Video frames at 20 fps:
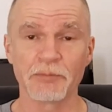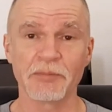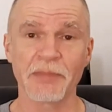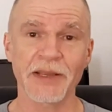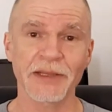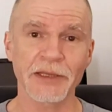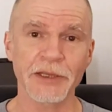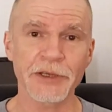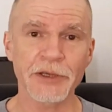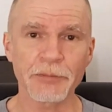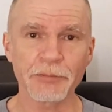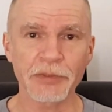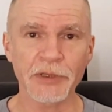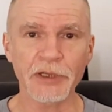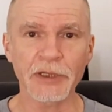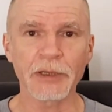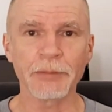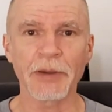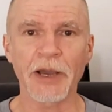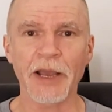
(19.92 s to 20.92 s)
mainly
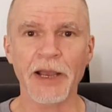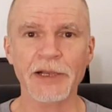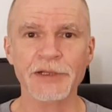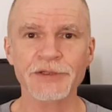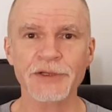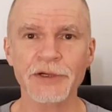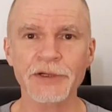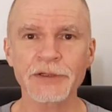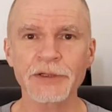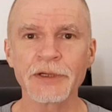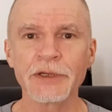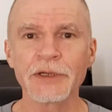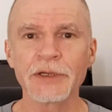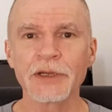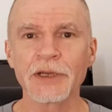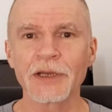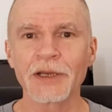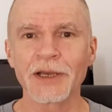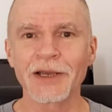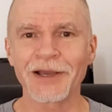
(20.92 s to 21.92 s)
completely by accident.
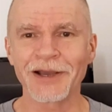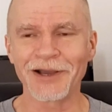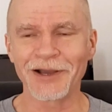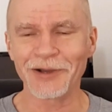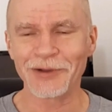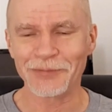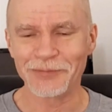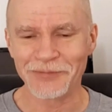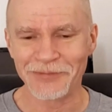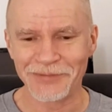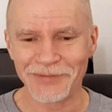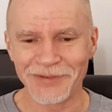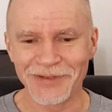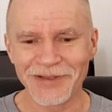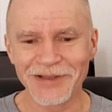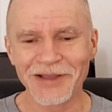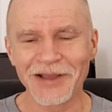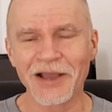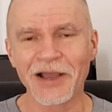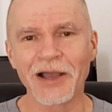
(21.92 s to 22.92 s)
A
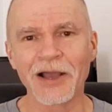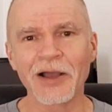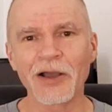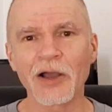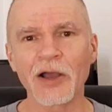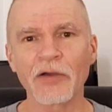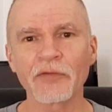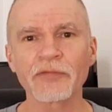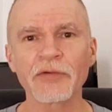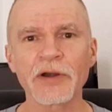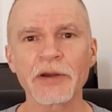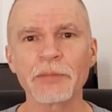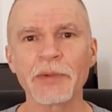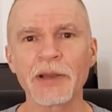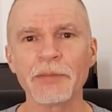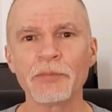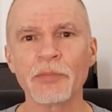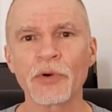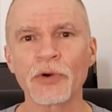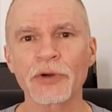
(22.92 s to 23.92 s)
friend of
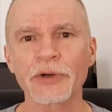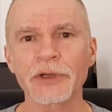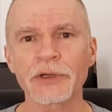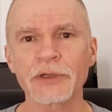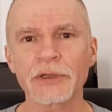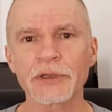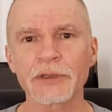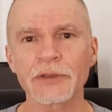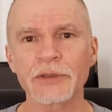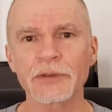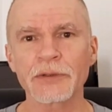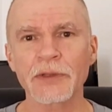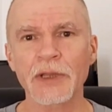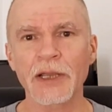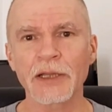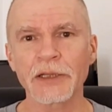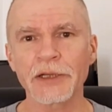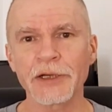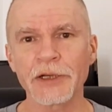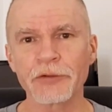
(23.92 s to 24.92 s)
mine bought a
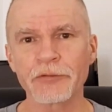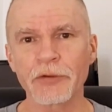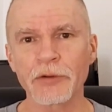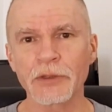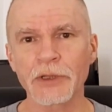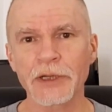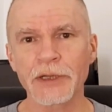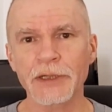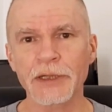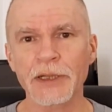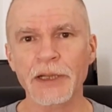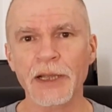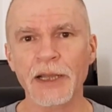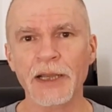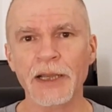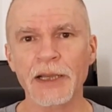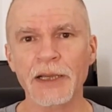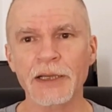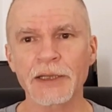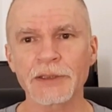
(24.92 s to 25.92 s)
LED grow light
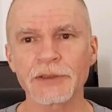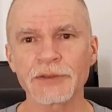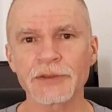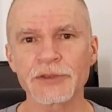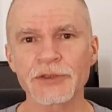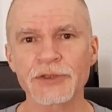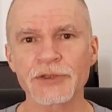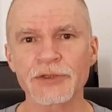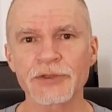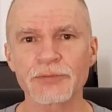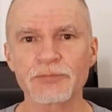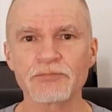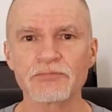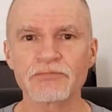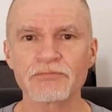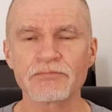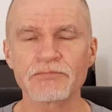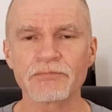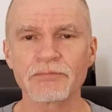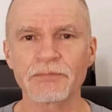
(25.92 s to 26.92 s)
and
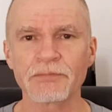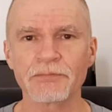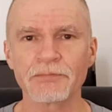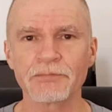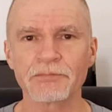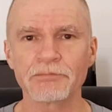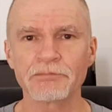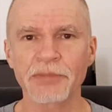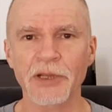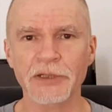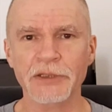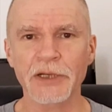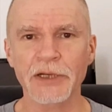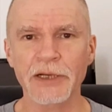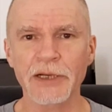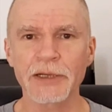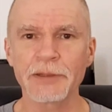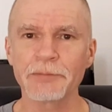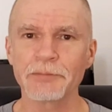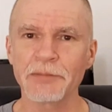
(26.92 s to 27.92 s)
plugged it
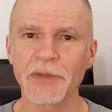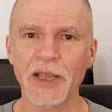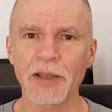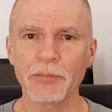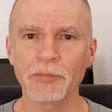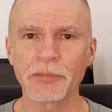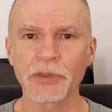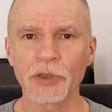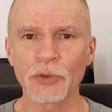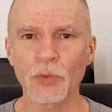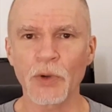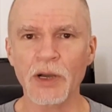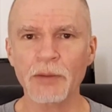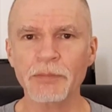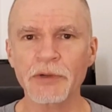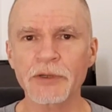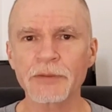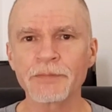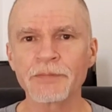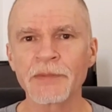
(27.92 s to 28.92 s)
in, it blew
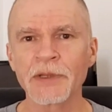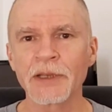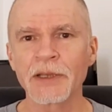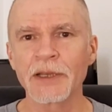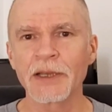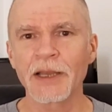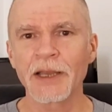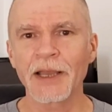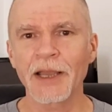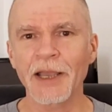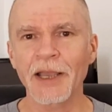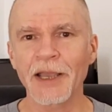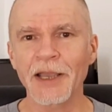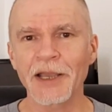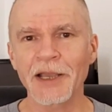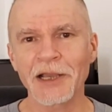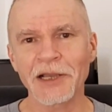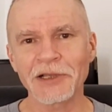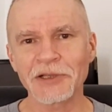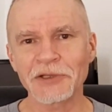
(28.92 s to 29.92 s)
up,
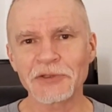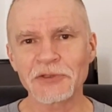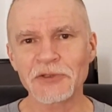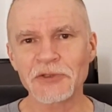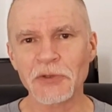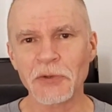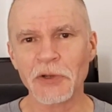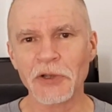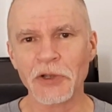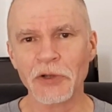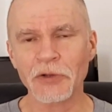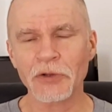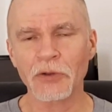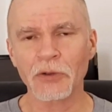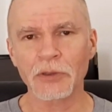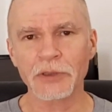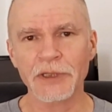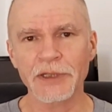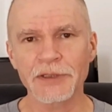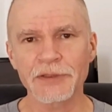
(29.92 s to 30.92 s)
and so I got
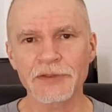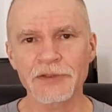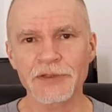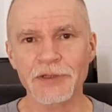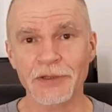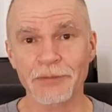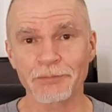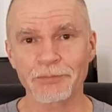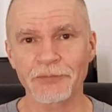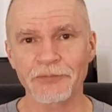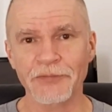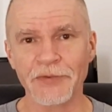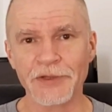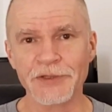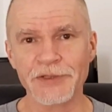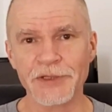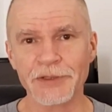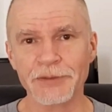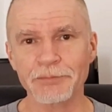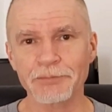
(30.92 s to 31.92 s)
called in to
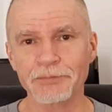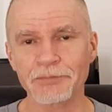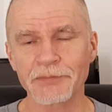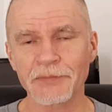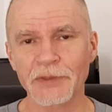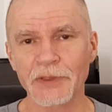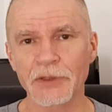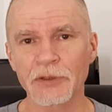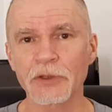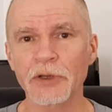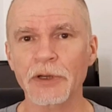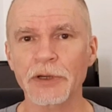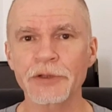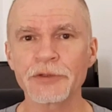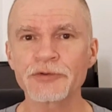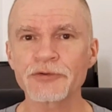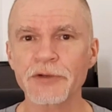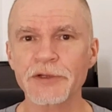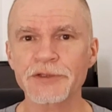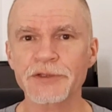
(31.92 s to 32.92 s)
fix it. Got
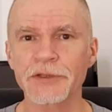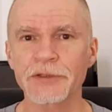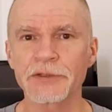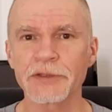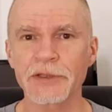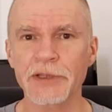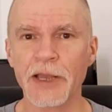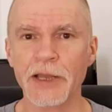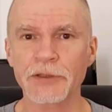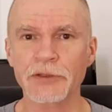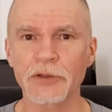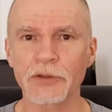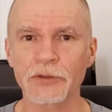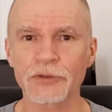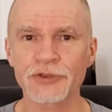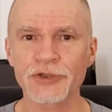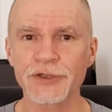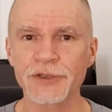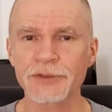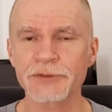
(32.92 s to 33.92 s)
interested in
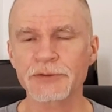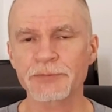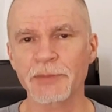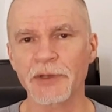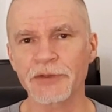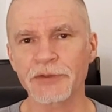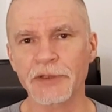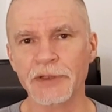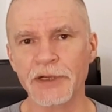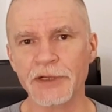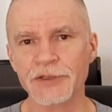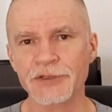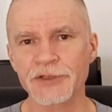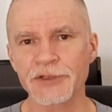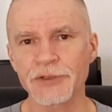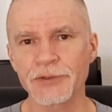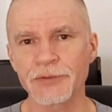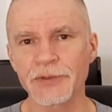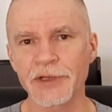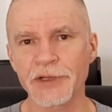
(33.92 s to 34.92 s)
technology, spent the next
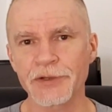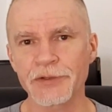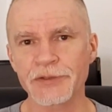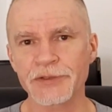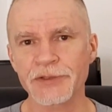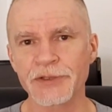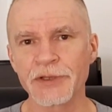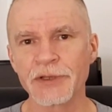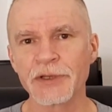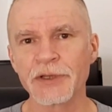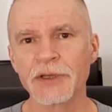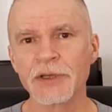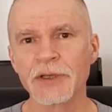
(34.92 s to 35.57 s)
2 years